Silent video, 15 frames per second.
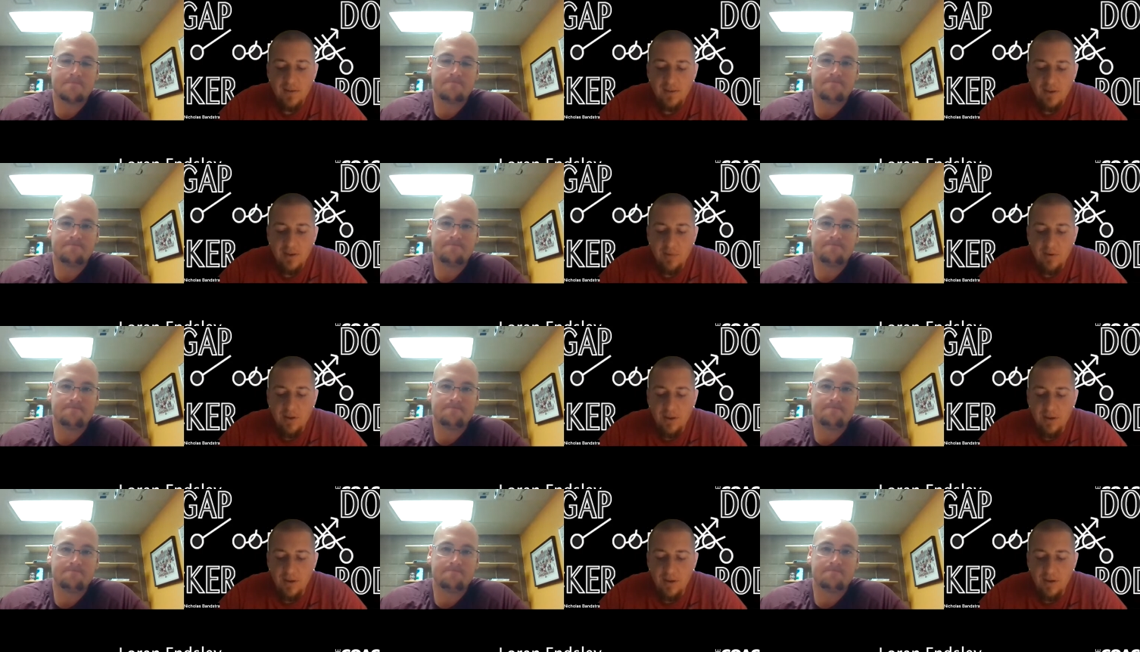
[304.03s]
Speaker 1: other thing I want
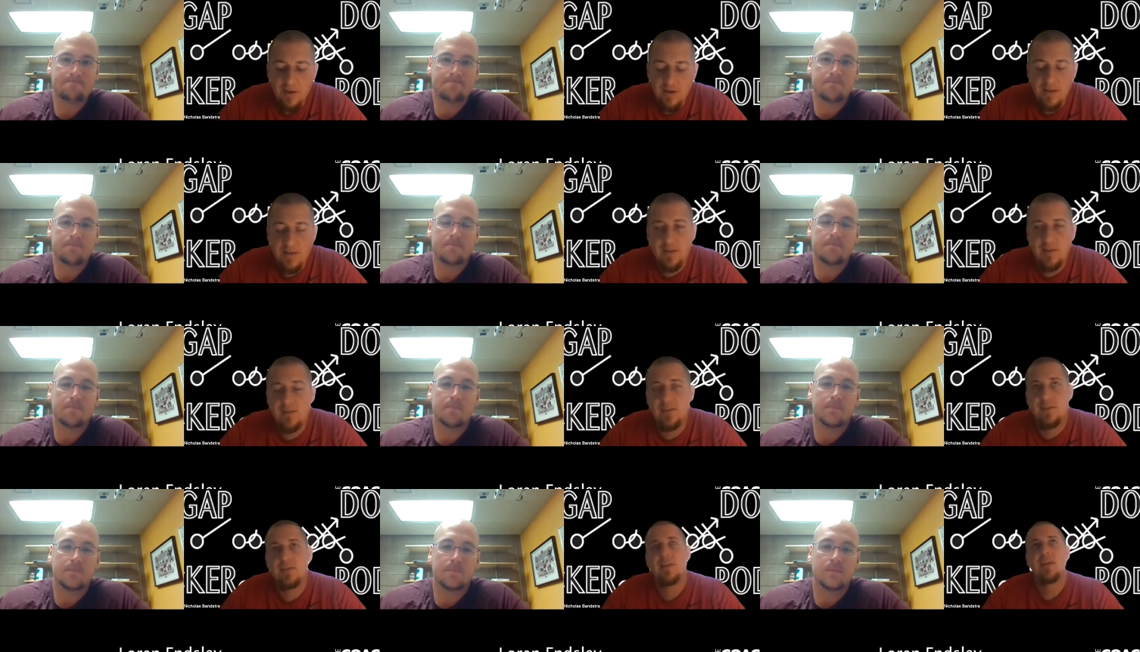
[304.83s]
to hit on
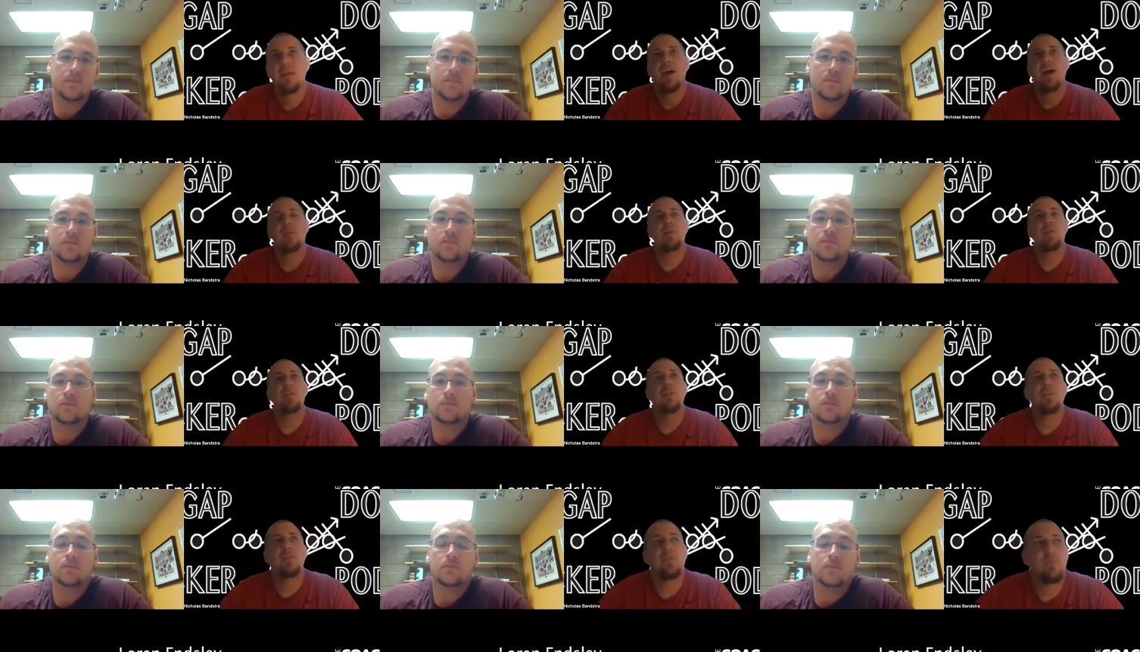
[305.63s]
is, I mean,
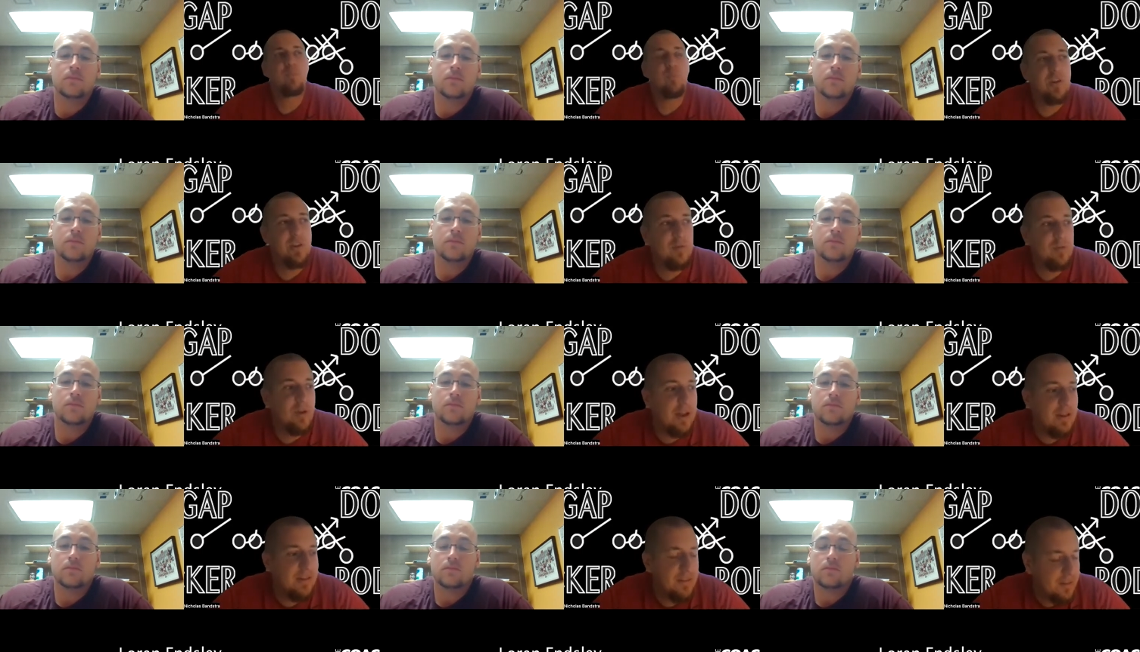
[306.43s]
this spring
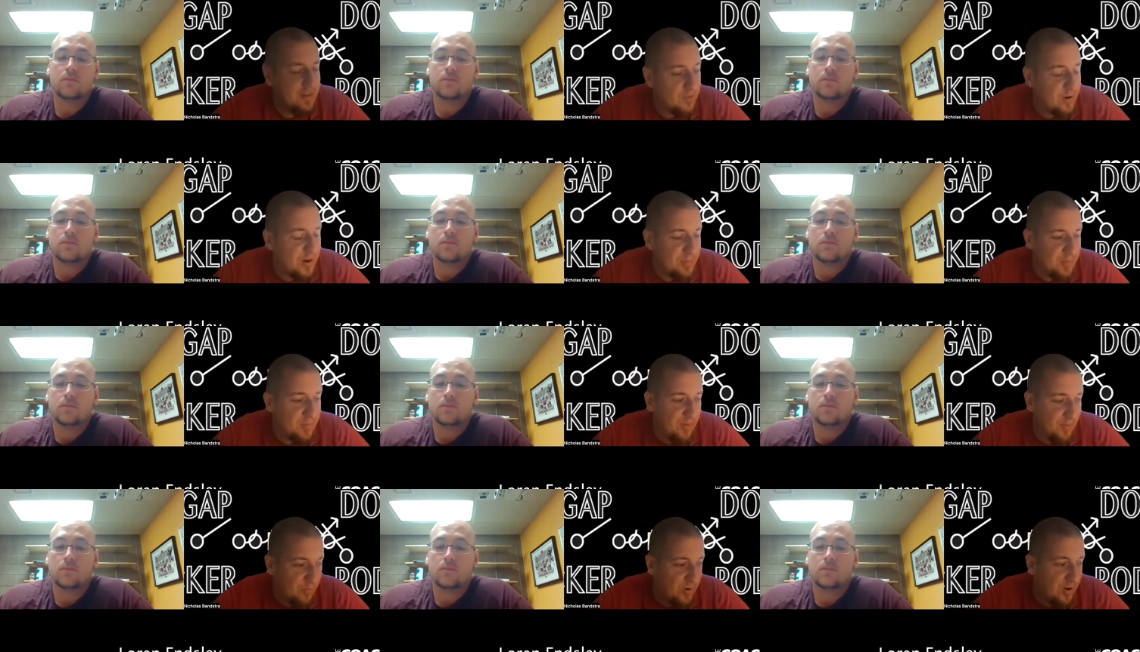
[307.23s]
you correct me
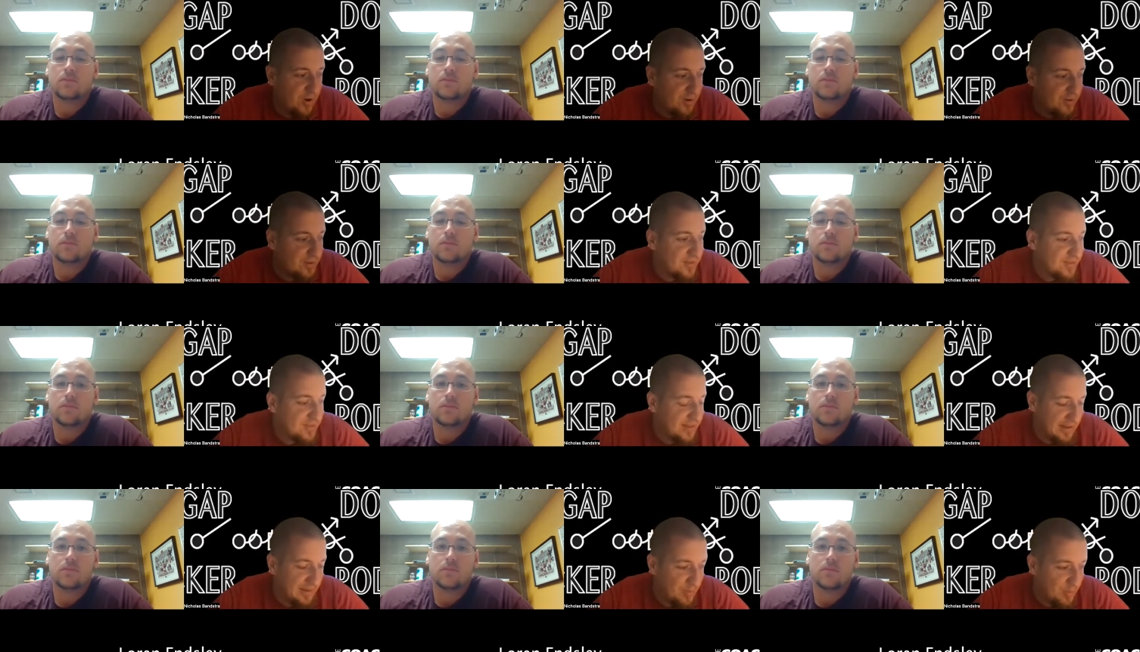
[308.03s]
if I'm wrong,
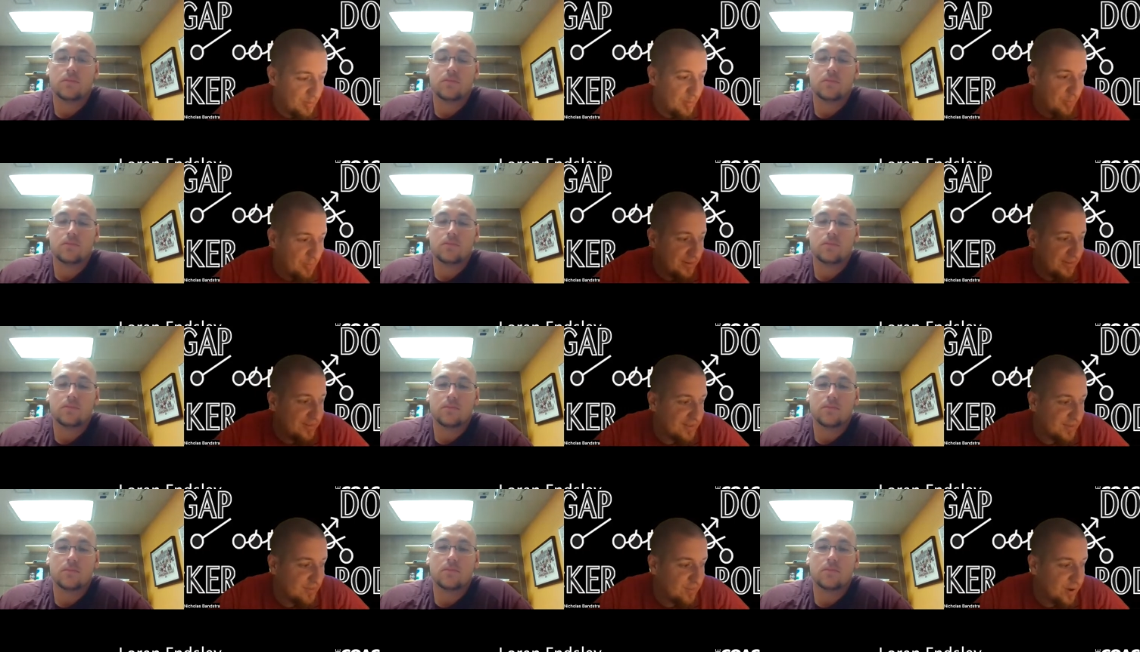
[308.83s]
because I could be remembering
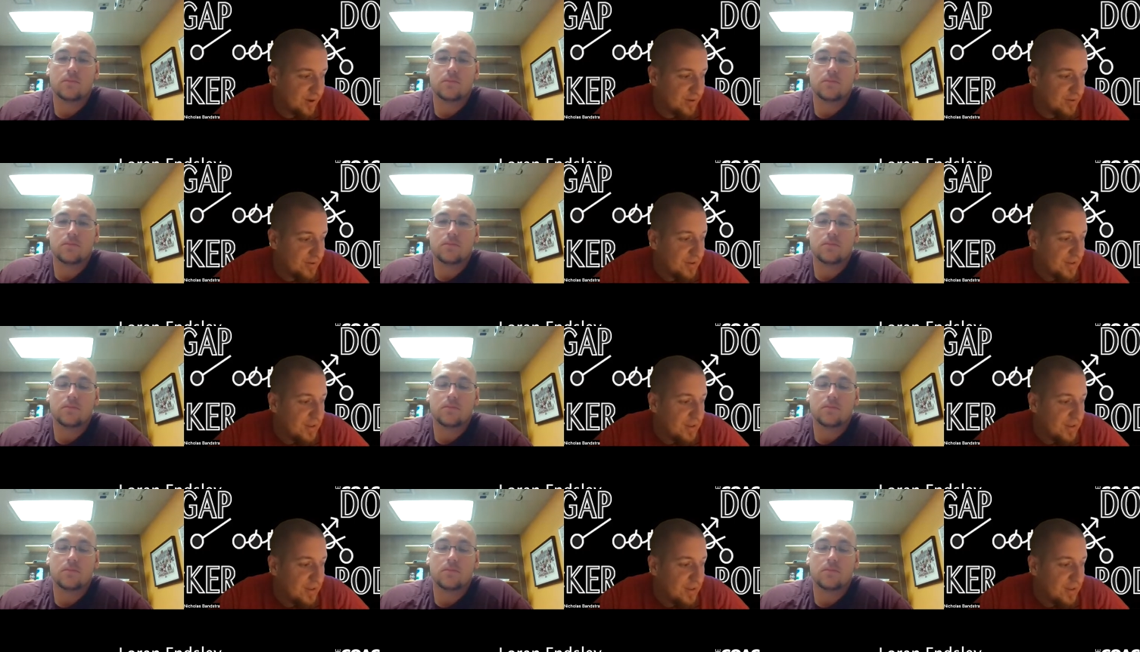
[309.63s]
stuff wrong.